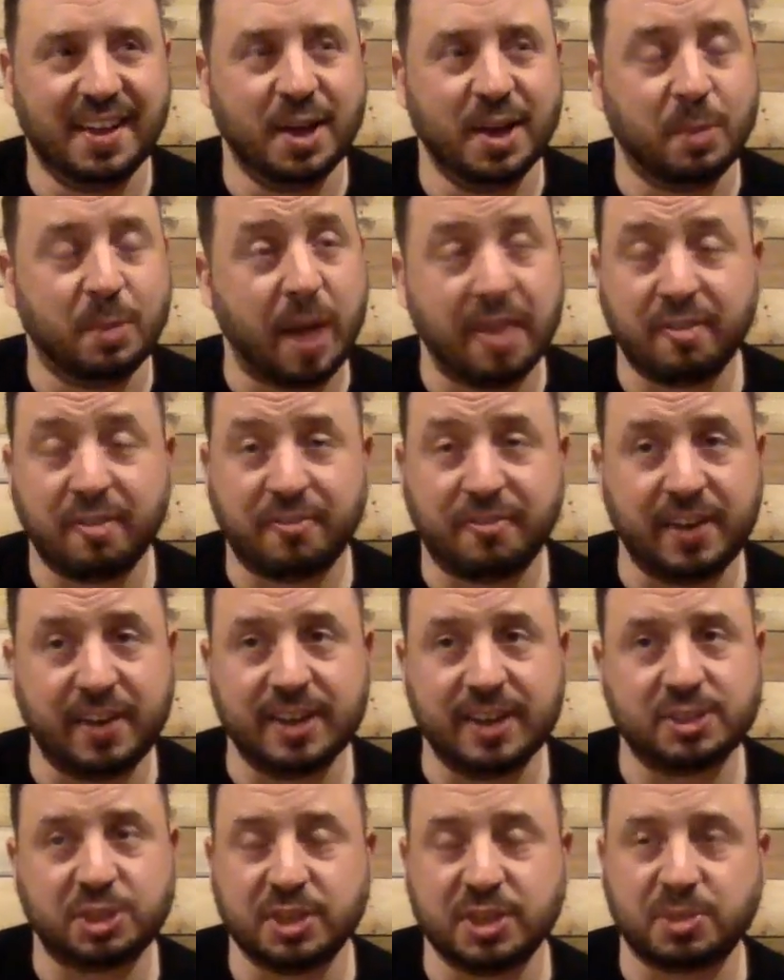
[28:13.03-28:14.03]
Wow, the
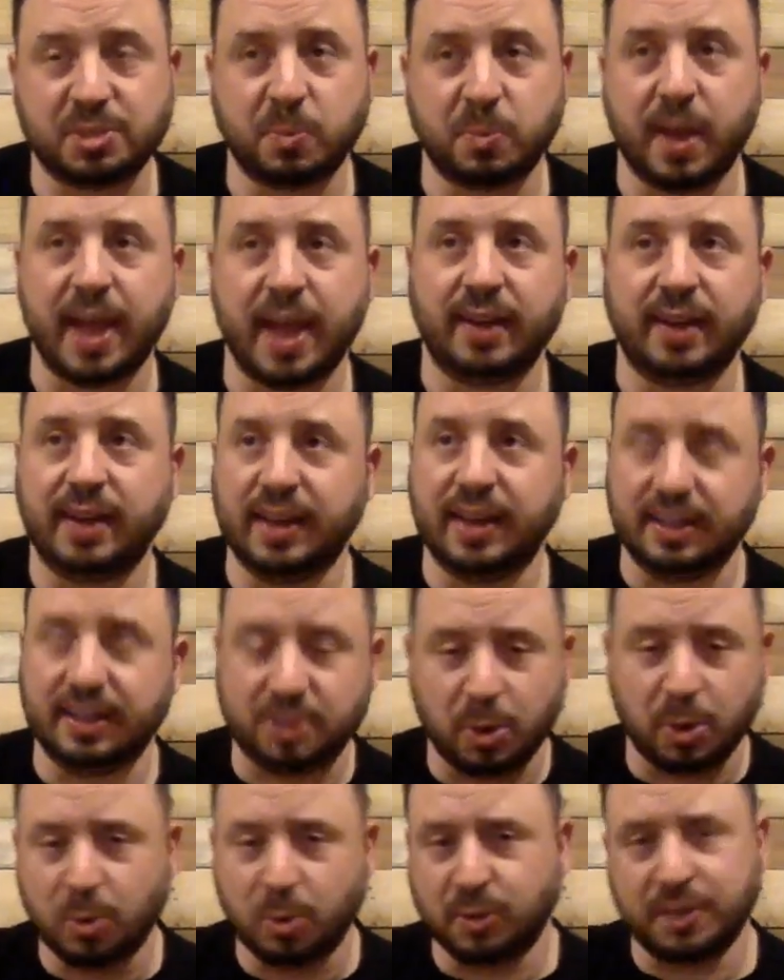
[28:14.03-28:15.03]
finish just went in a
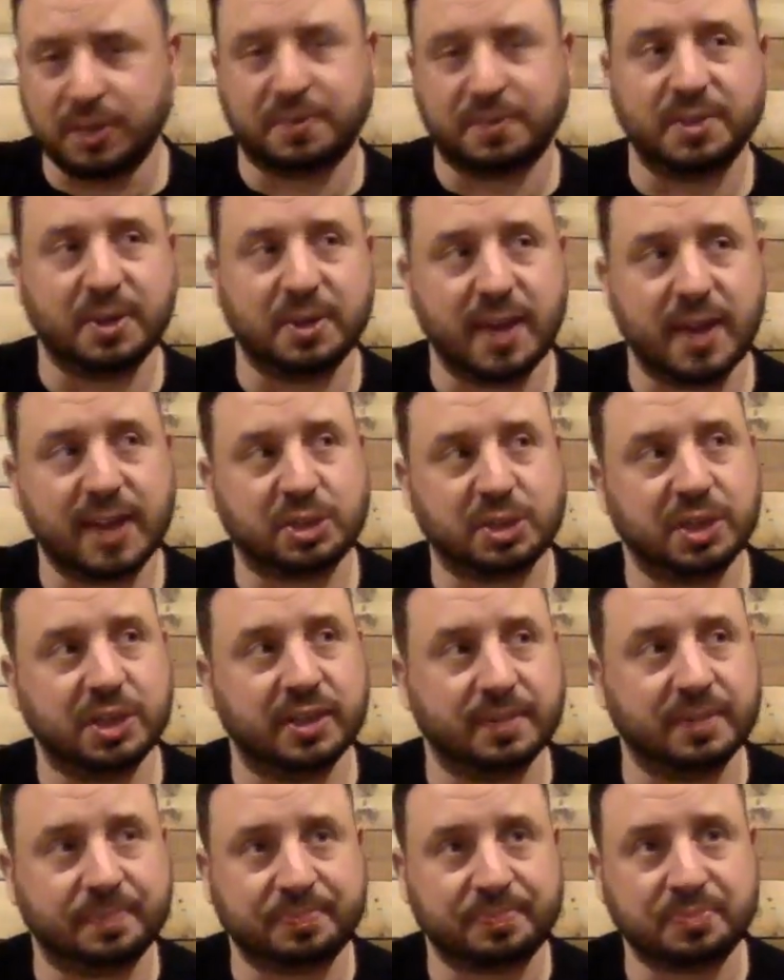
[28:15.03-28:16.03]
total different
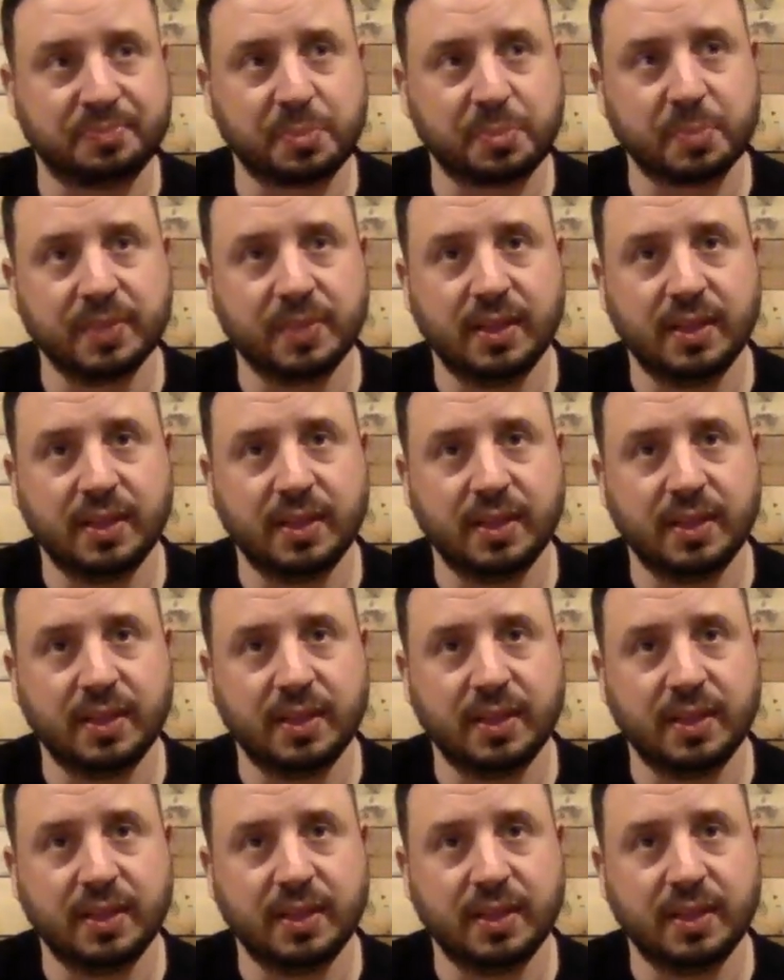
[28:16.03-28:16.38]
direction.